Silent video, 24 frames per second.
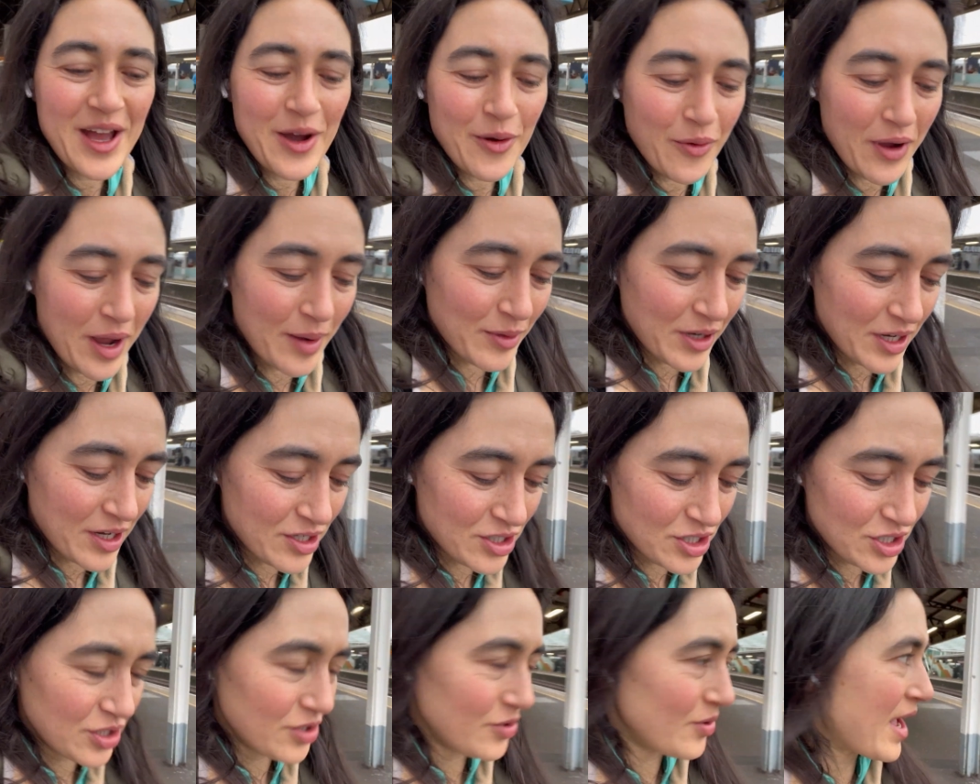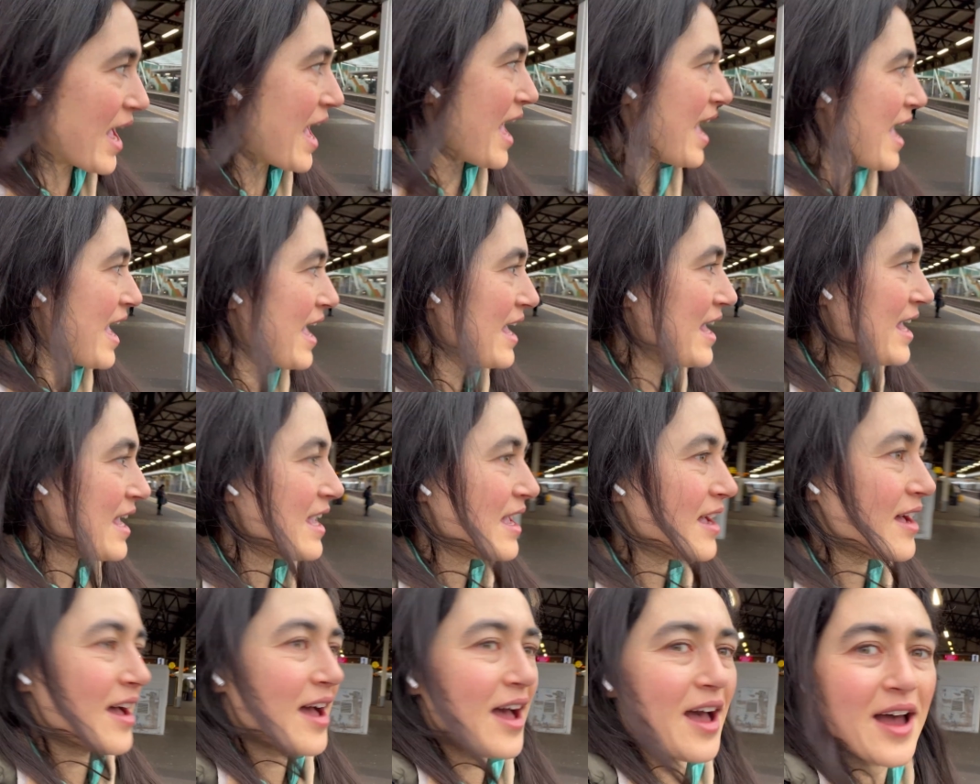where I'm going to do
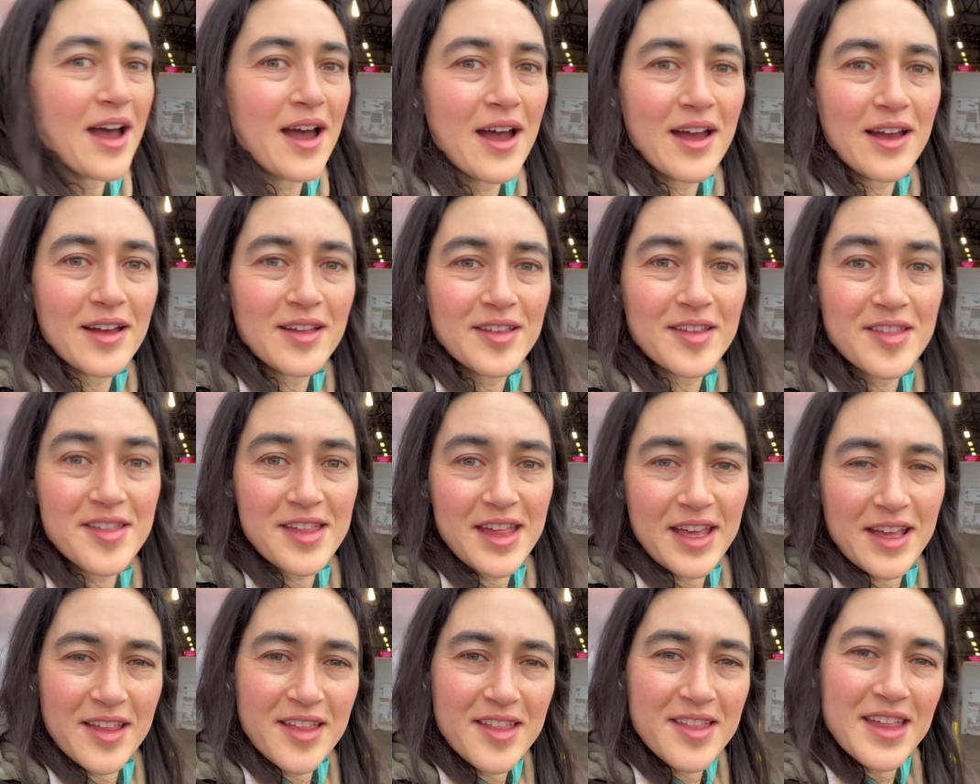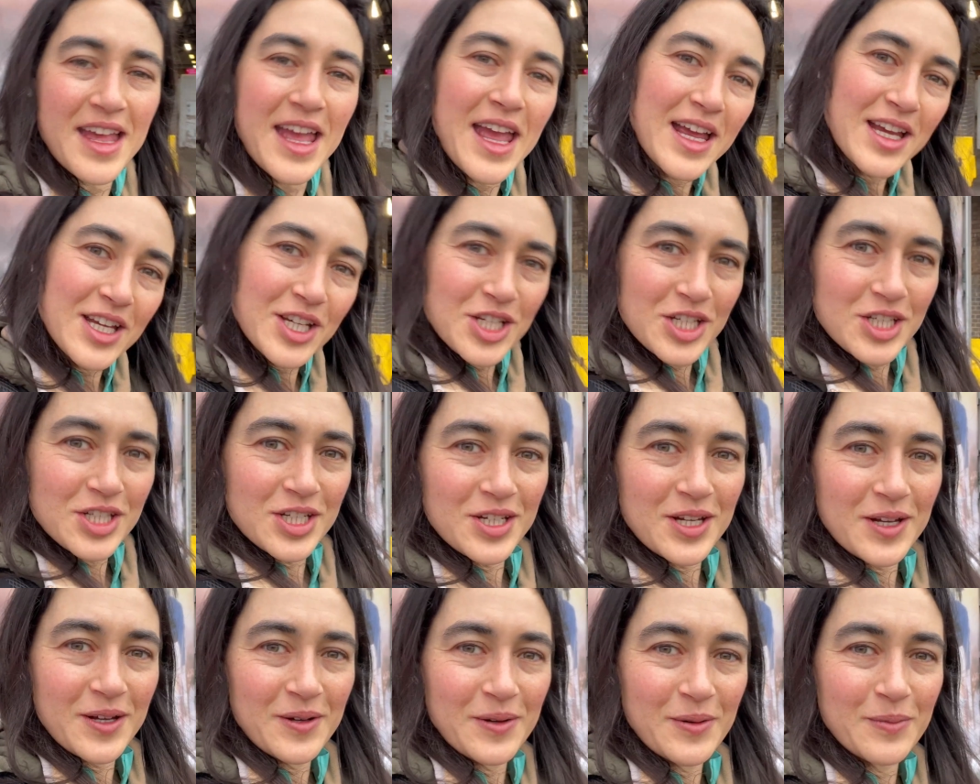a 6-ish
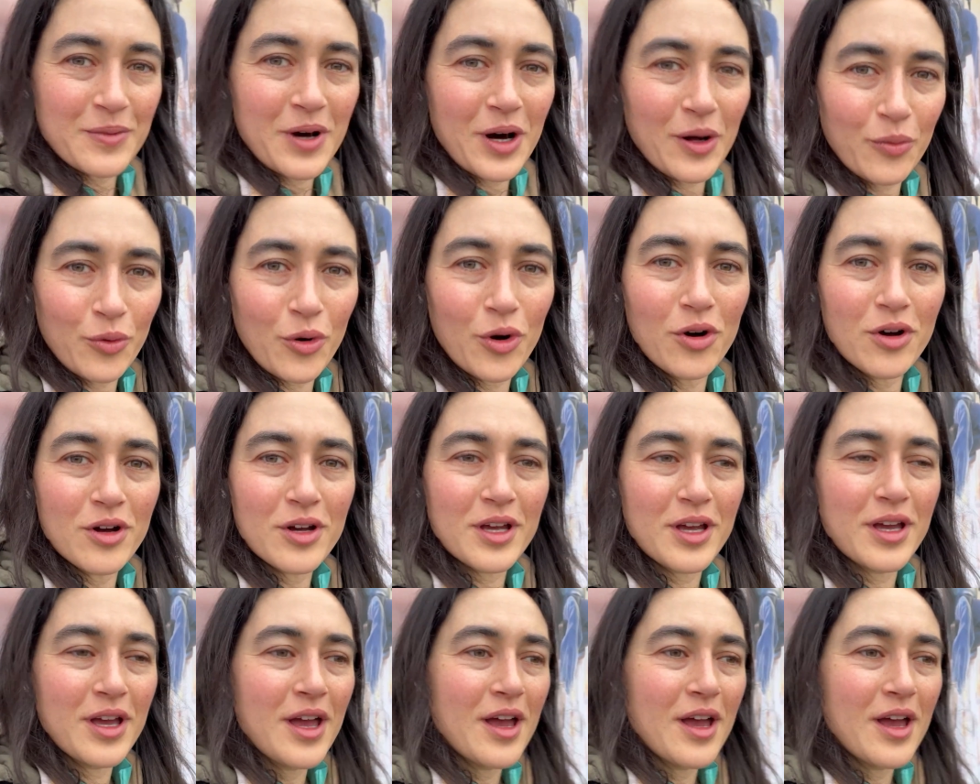mile walk